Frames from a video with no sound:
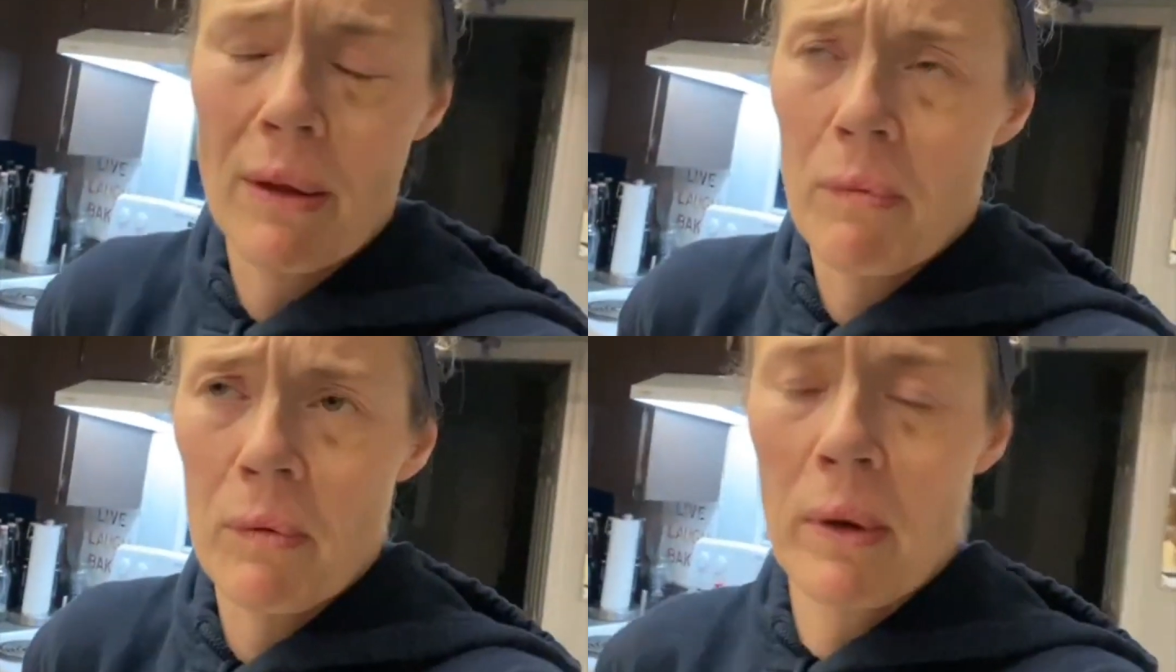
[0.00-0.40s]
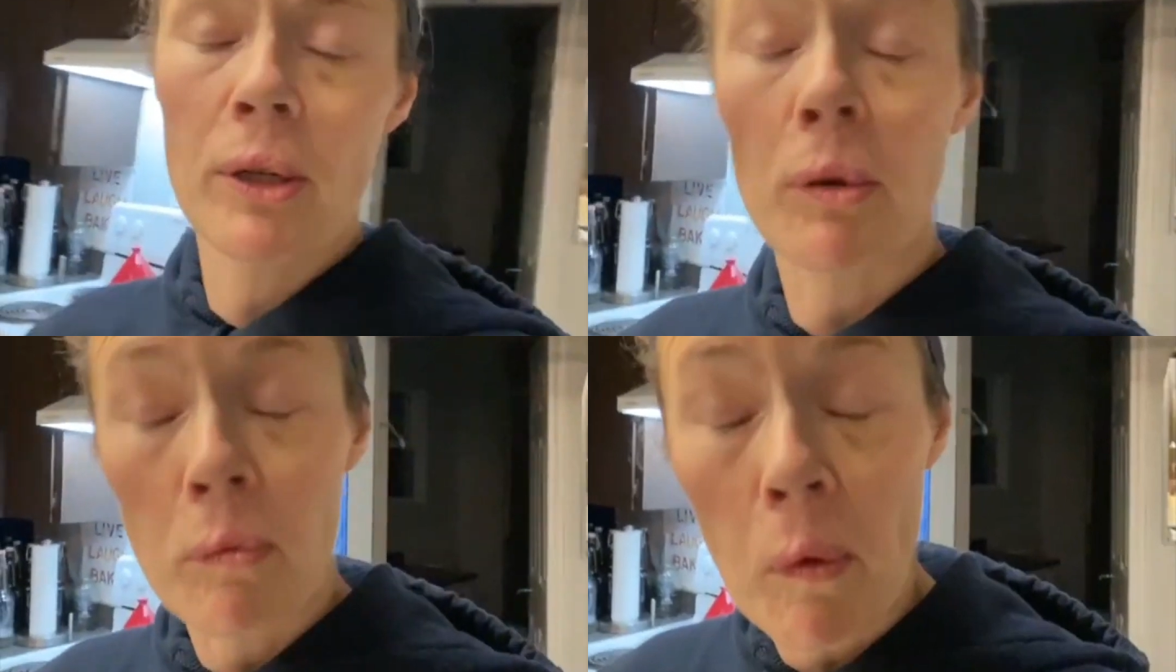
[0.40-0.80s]
then we're
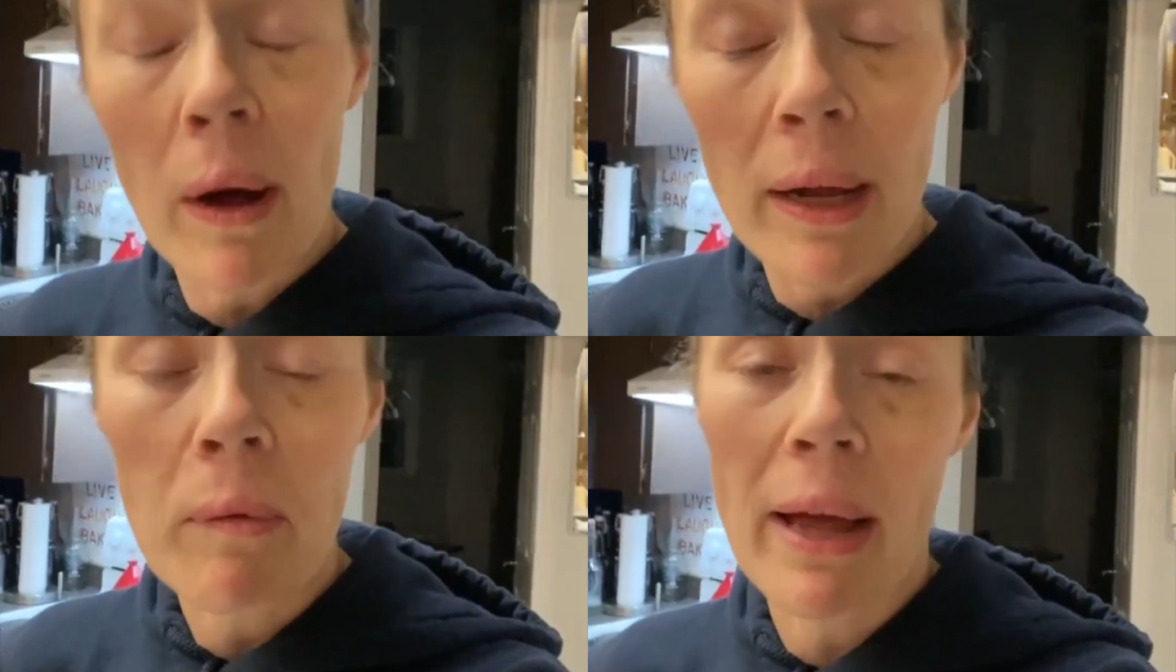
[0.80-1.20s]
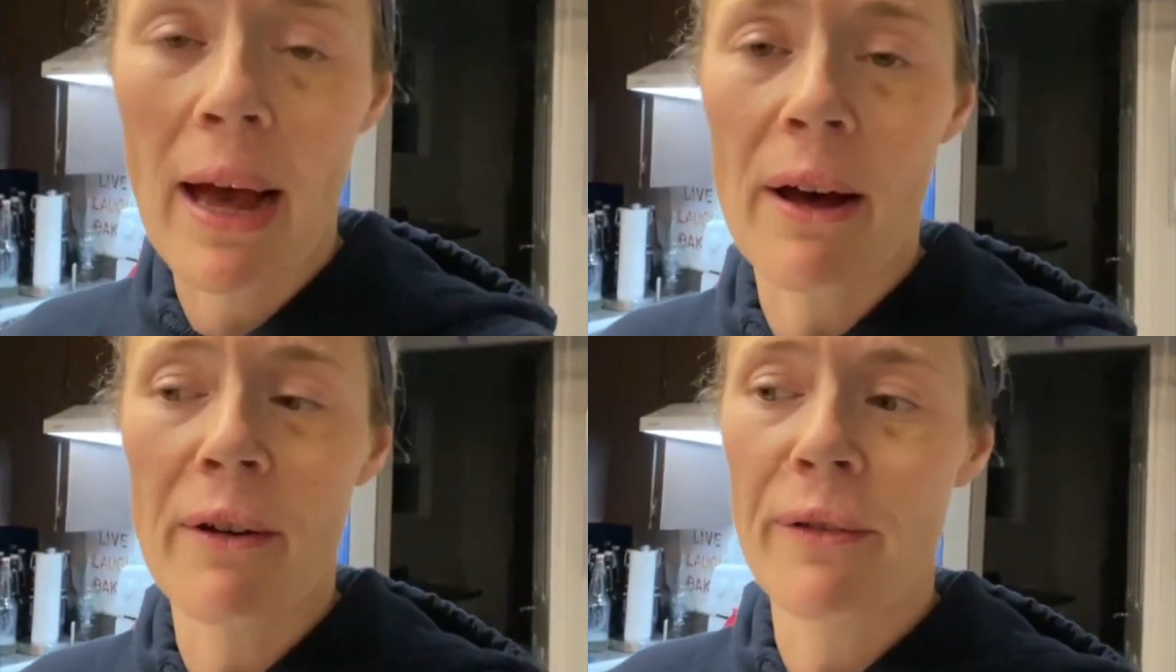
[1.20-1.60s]
wondering why we
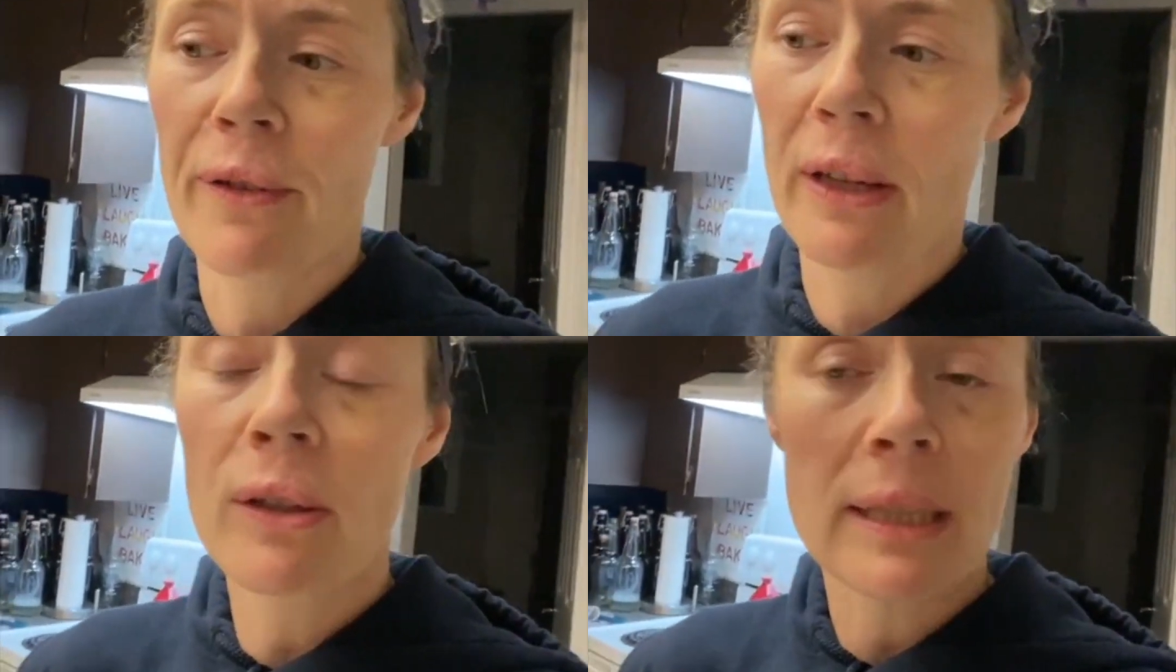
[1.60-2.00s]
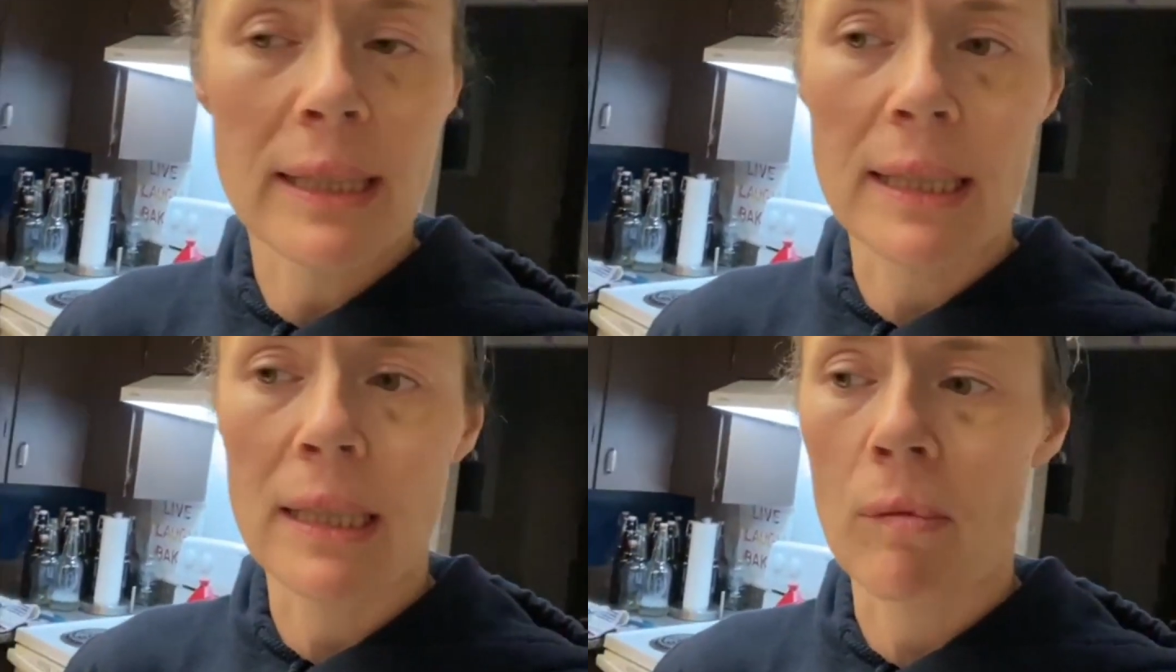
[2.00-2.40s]
have
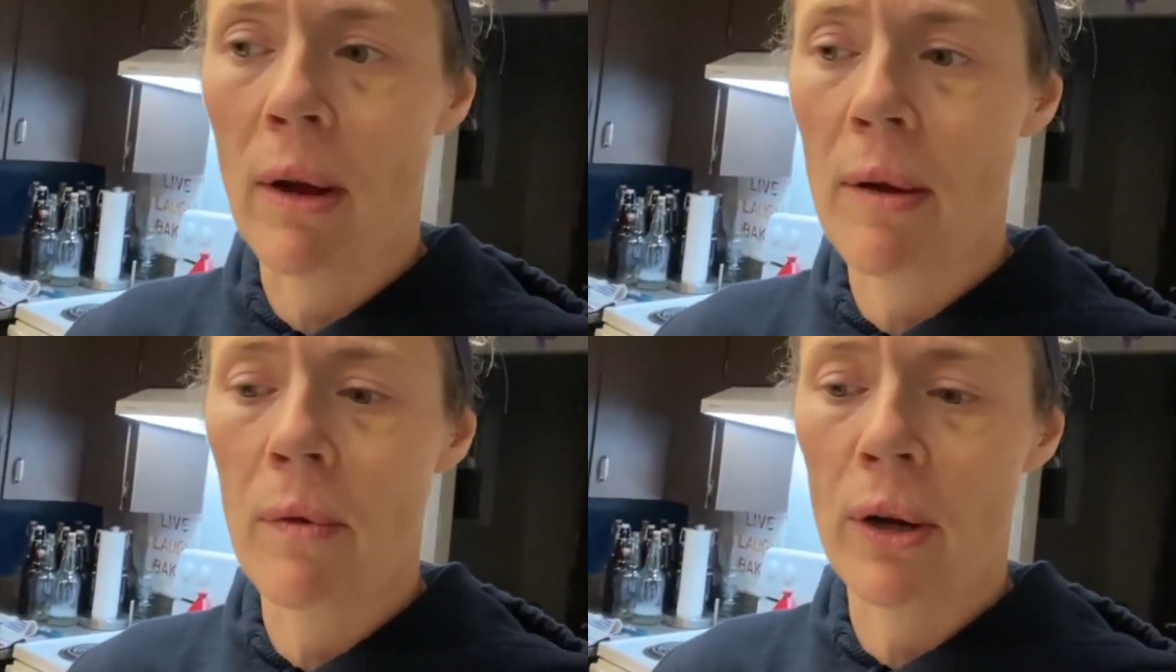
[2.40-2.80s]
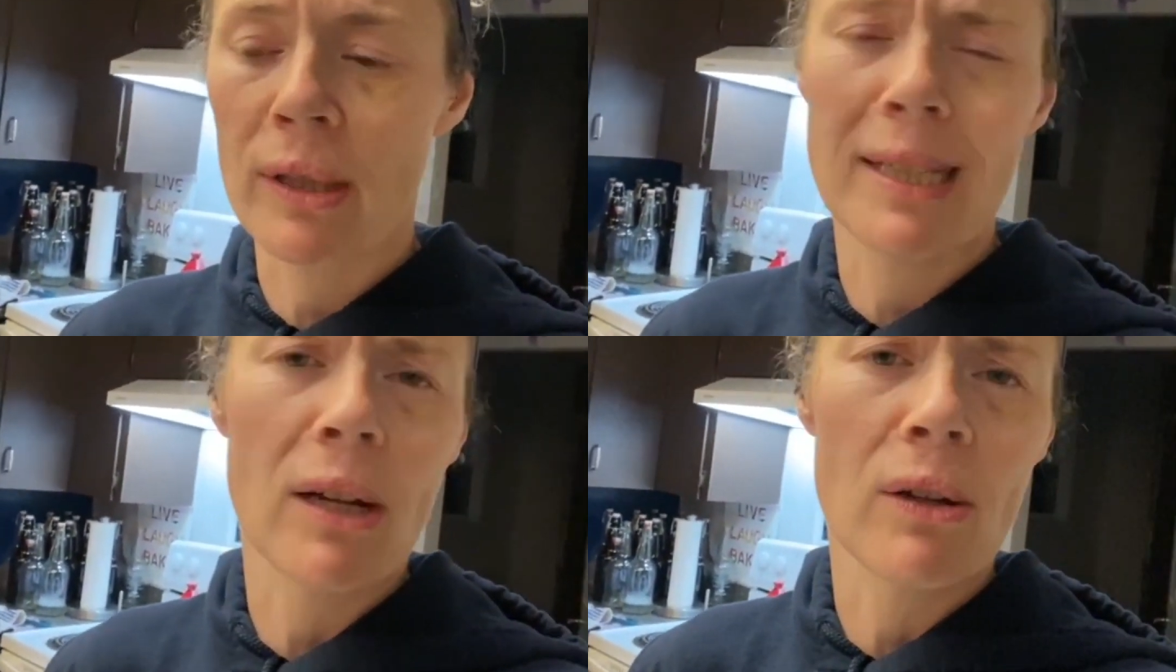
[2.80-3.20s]
illnesses and why our
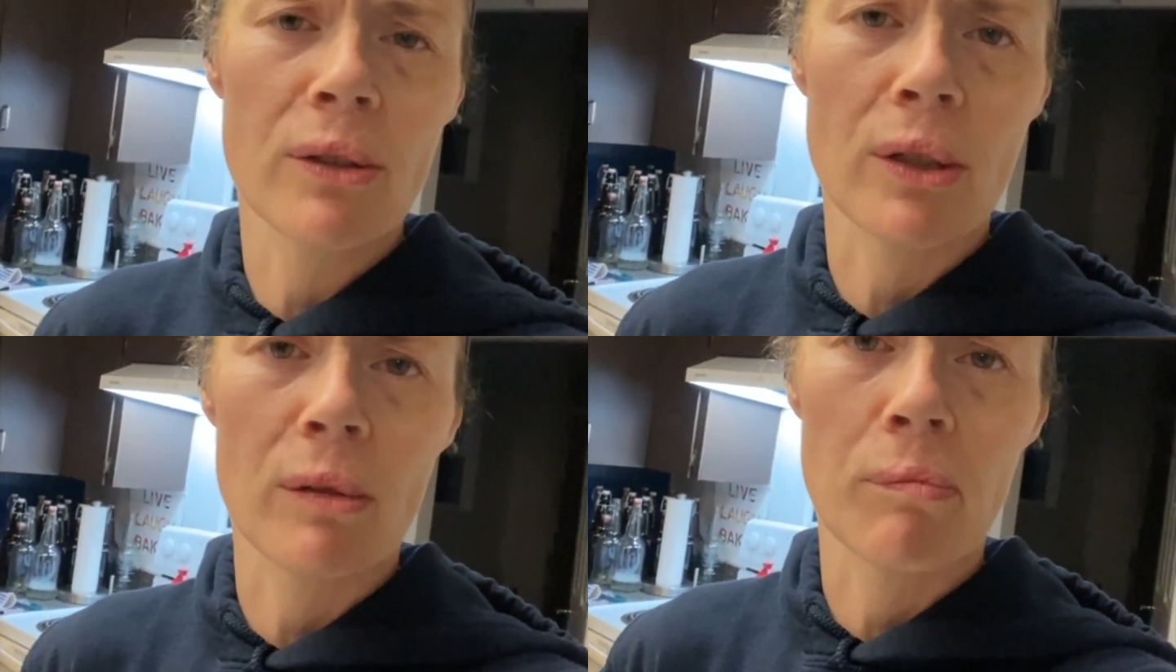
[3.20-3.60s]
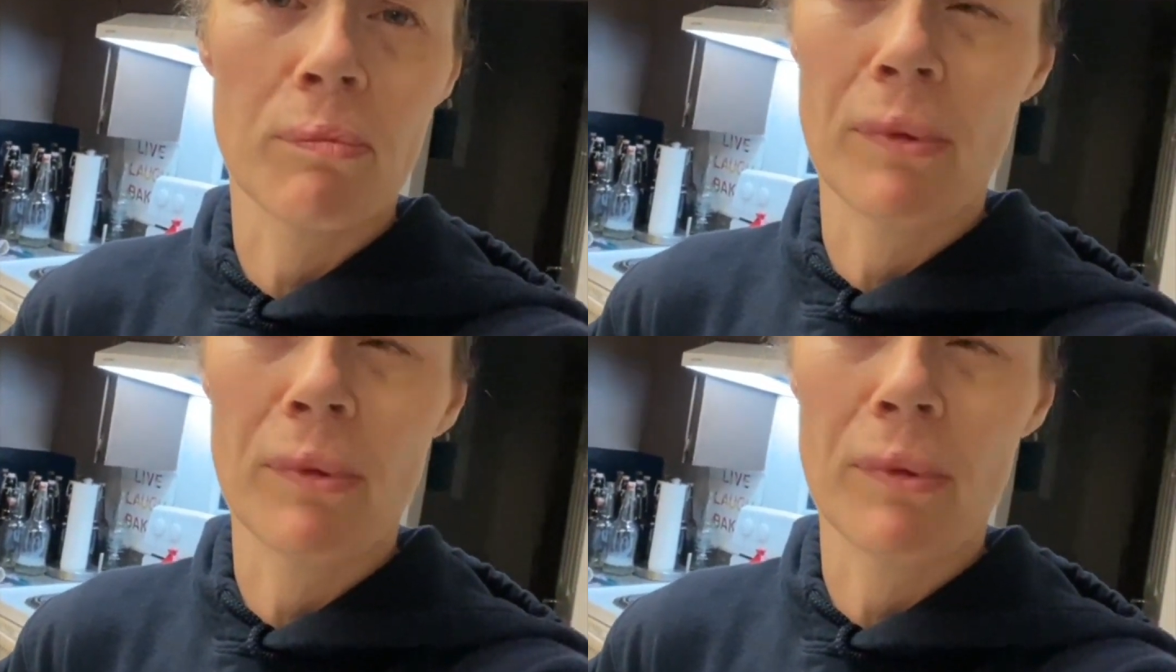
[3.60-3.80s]
cells are,